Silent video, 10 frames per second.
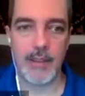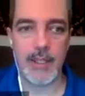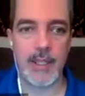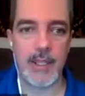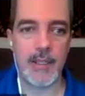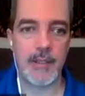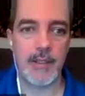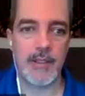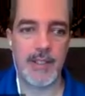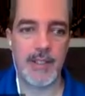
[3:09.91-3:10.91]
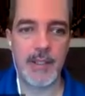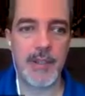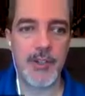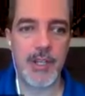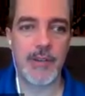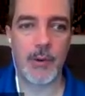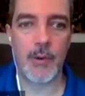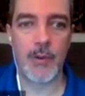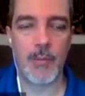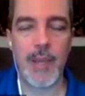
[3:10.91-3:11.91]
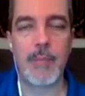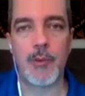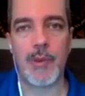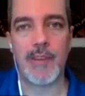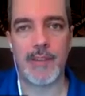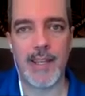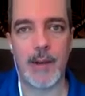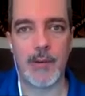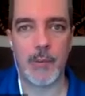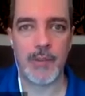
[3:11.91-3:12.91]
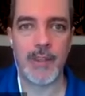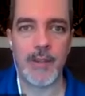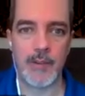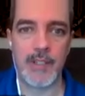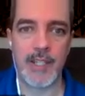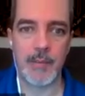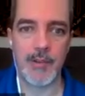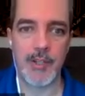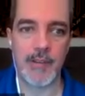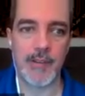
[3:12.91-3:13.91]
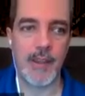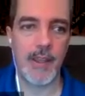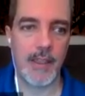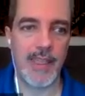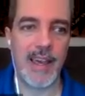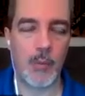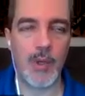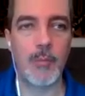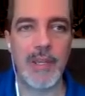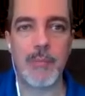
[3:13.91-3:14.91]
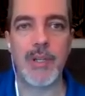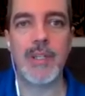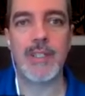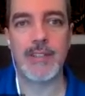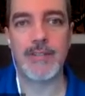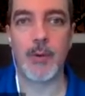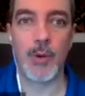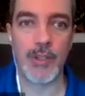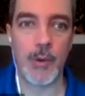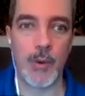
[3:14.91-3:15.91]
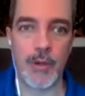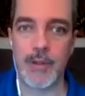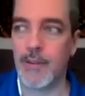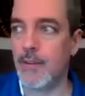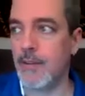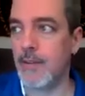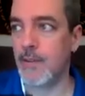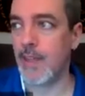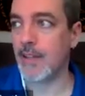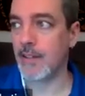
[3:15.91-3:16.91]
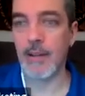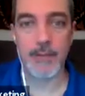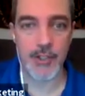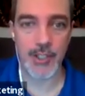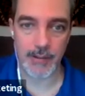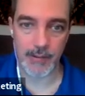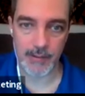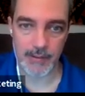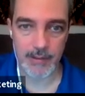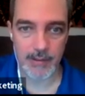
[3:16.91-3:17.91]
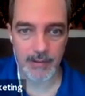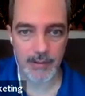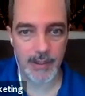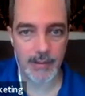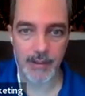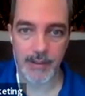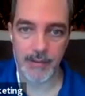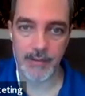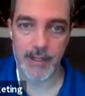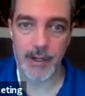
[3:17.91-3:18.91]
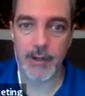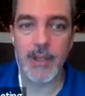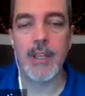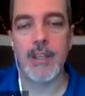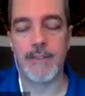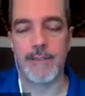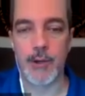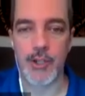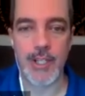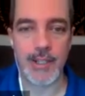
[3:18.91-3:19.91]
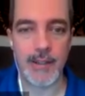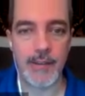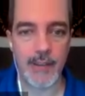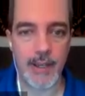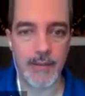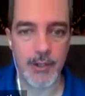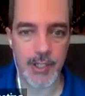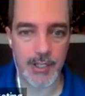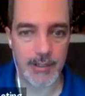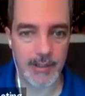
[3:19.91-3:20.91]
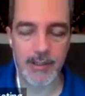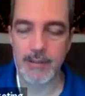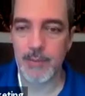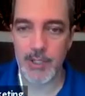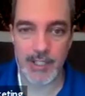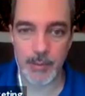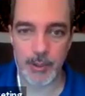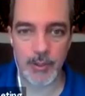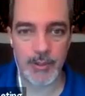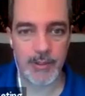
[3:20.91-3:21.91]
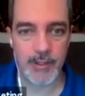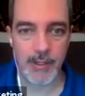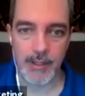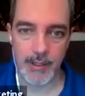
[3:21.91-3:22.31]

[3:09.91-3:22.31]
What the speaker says: The DWGs or the paper space layouts within those DWGs that will be printed for your set of sheets. Right here, the first sheet is the cover sheet, pretty typical.